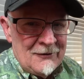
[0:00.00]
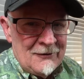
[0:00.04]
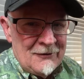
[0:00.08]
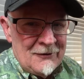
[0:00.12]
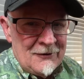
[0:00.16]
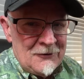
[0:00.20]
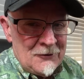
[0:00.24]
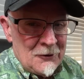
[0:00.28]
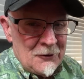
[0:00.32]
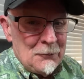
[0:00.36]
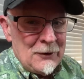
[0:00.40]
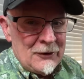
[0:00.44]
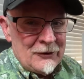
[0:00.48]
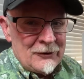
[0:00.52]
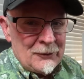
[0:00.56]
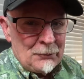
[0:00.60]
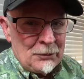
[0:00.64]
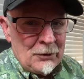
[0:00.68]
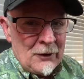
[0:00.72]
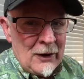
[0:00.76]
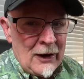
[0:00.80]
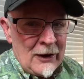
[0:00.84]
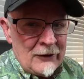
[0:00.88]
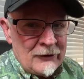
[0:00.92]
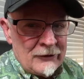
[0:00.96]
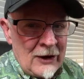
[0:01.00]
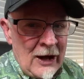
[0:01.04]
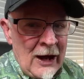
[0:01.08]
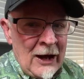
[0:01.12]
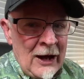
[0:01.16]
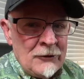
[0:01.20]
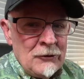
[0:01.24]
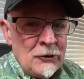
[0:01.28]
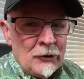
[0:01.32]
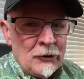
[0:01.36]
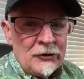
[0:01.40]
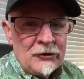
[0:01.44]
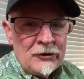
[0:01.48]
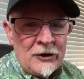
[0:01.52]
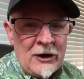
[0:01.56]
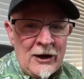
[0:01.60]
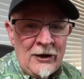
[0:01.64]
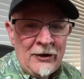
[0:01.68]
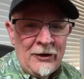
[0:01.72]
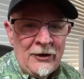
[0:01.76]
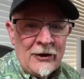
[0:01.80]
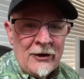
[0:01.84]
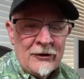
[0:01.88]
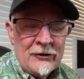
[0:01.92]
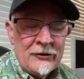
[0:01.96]
you'll be surprised. And you'll see
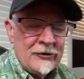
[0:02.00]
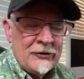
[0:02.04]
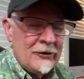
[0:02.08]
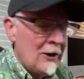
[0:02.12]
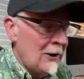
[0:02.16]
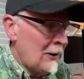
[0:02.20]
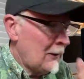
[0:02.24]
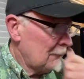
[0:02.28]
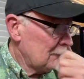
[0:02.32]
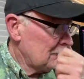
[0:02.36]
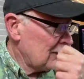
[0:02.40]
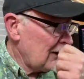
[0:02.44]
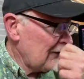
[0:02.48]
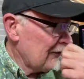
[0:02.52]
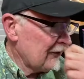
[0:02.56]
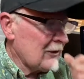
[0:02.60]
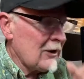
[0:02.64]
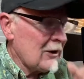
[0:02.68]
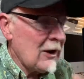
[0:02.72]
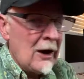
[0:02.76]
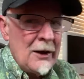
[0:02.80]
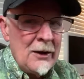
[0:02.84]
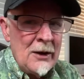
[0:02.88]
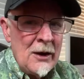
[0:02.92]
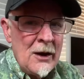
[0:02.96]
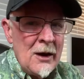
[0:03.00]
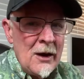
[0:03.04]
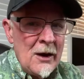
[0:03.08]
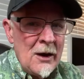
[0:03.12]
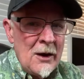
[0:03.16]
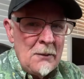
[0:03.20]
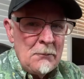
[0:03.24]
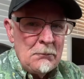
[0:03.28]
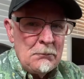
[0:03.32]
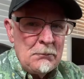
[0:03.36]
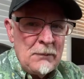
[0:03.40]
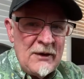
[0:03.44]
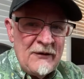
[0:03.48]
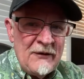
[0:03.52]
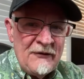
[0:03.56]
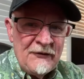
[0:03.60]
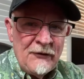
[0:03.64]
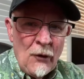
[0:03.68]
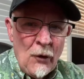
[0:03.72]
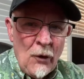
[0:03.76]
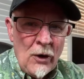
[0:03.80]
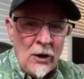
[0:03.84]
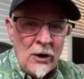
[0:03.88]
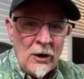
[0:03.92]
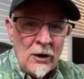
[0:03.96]
this rough cut
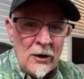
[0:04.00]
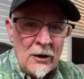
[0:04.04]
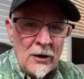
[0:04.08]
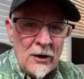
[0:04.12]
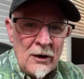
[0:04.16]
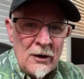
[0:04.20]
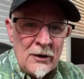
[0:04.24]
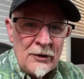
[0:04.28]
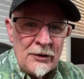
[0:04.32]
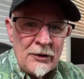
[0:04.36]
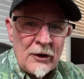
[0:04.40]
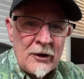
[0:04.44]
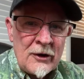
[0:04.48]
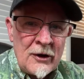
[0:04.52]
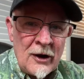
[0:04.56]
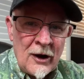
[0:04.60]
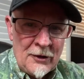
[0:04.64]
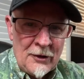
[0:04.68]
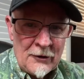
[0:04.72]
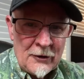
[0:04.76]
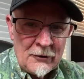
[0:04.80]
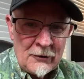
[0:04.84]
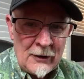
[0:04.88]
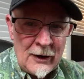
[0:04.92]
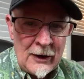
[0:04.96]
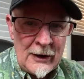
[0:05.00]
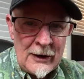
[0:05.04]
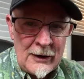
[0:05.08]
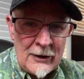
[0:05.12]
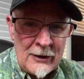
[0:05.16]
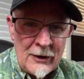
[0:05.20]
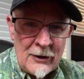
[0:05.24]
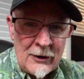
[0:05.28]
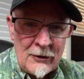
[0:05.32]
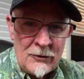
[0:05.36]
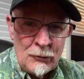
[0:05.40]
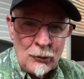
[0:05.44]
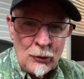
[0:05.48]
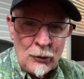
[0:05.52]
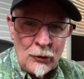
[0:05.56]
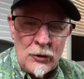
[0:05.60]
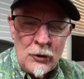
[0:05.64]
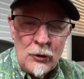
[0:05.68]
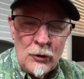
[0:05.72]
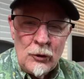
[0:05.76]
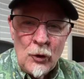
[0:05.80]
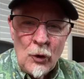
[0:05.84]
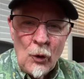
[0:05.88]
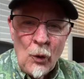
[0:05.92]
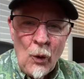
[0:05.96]
before the color grading. And when
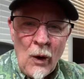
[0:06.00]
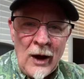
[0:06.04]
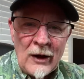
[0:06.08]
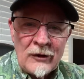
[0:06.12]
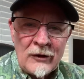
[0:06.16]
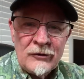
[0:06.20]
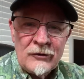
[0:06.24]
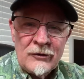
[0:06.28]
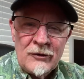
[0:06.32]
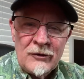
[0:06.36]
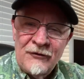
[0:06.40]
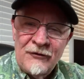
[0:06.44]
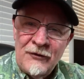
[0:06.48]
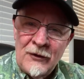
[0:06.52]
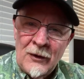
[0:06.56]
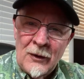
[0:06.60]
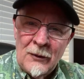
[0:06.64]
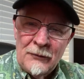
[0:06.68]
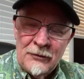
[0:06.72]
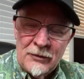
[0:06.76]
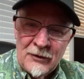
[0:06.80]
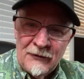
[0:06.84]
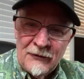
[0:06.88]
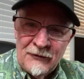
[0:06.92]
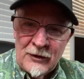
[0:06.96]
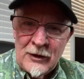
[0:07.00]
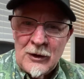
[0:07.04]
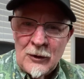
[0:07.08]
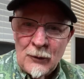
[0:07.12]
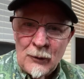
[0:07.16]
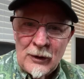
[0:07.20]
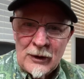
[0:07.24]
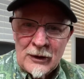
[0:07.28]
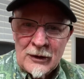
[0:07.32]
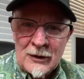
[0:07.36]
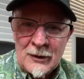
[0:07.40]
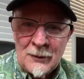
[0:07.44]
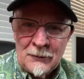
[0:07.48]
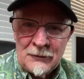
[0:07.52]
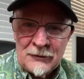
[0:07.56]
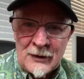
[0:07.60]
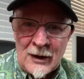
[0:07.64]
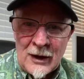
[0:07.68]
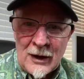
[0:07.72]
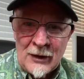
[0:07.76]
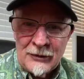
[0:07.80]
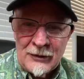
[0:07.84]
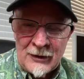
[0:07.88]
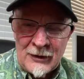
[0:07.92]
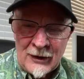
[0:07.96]
you do watch the video when it comes
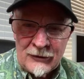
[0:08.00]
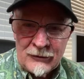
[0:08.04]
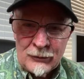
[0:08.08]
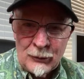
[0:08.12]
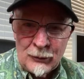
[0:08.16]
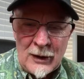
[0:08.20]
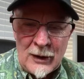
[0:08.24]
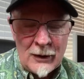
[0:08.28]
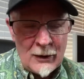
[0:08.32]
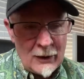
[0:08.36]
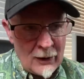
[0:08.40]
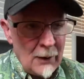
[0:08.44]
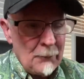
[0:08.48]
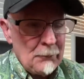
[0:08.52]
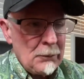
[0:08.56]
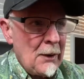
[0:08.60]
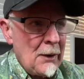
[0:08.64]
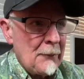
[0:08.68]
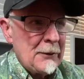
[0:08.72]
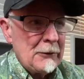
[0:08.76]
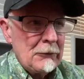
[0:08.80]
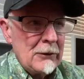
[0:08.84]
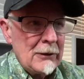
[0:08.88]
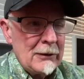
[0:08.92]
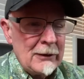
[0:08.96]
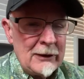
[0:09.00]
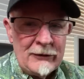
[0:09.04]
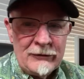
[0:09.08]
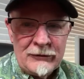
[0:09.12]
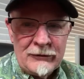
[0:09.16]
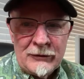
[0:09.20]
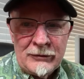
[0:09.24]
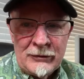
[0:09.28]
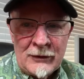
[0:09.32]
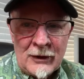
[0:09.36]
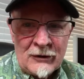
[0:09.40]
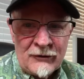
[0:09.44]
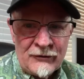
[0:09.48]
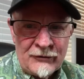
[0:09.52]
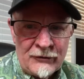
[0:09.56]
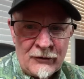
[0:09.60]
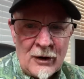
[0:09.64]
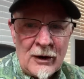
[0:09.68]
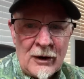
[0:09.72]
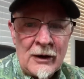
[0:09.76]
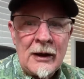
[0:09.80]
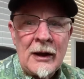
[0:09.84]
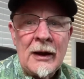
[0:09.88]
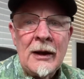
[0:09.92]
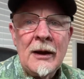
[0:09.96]
out next week, I'll probably release it next
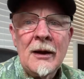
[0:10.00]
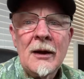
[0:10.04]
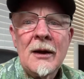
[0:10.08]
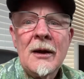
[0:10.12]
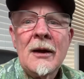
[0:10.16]
Friday.